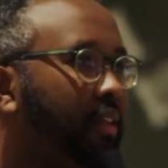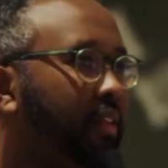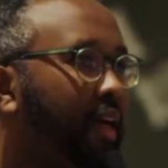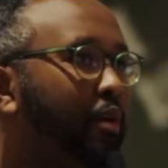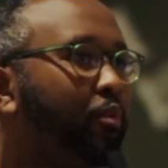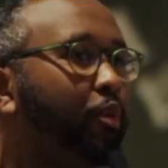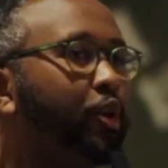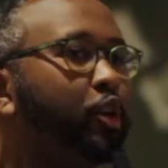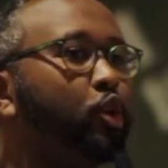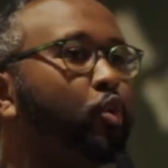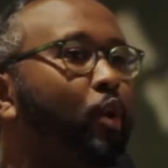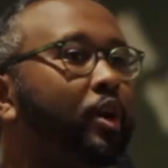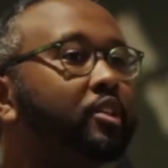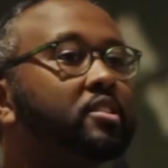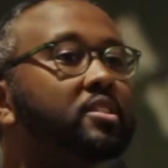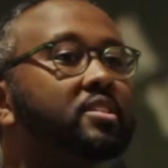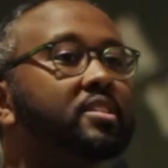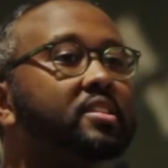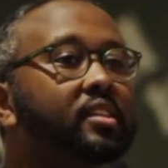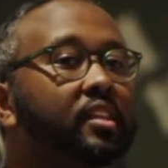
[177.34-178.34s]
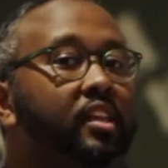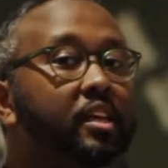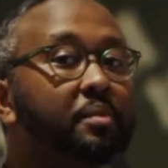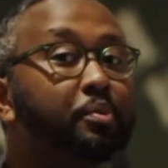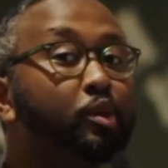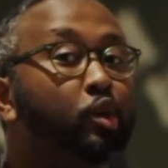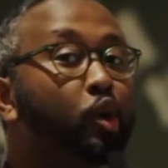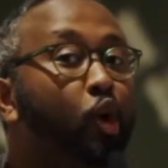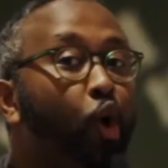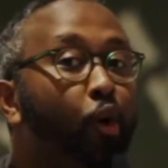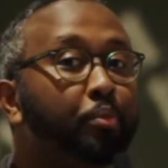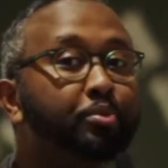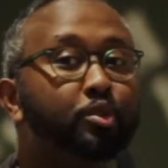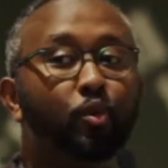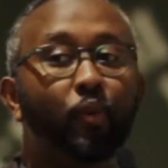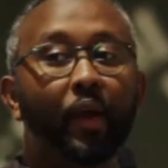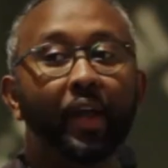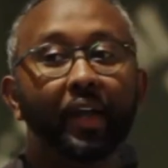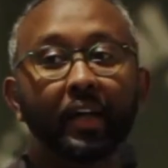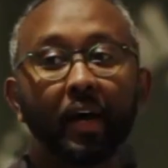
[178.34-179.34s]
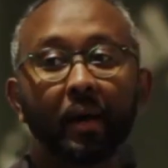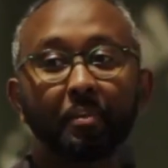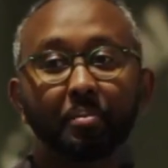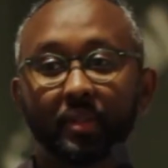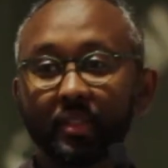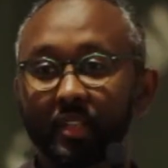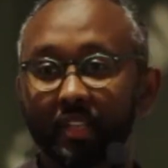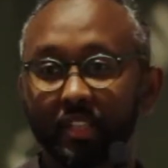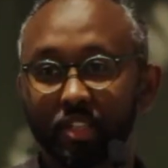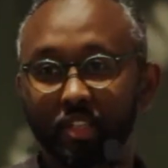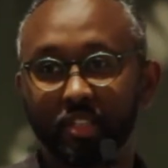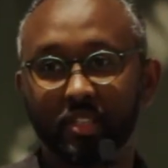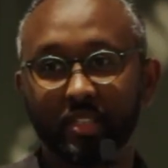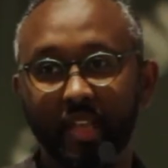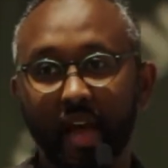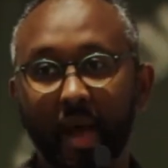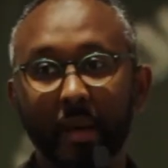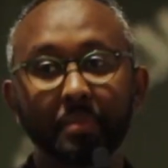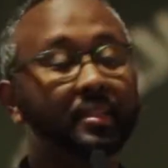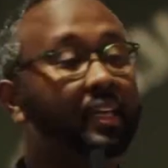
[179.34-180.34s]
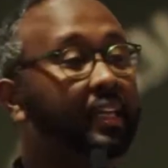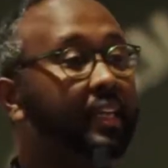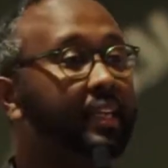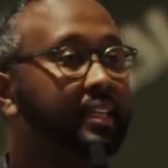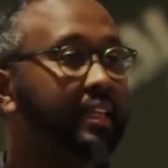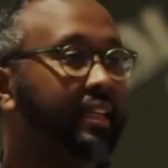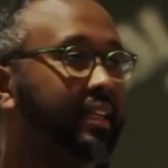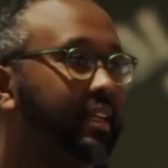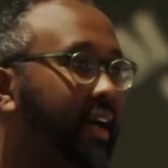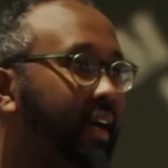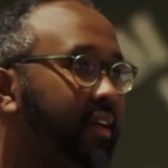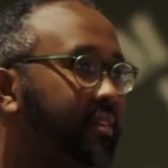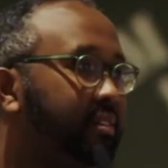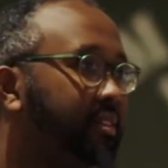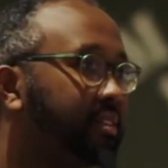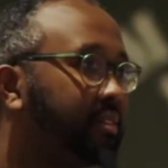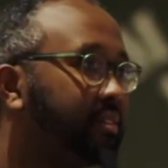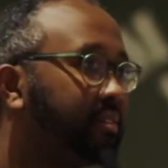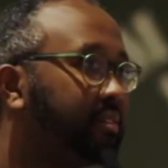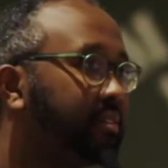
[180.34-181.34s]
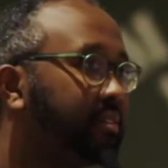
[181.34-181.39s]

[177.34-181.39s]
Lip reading: That when you went to sleep, you hoped to wake up and it just stopped, and it did not.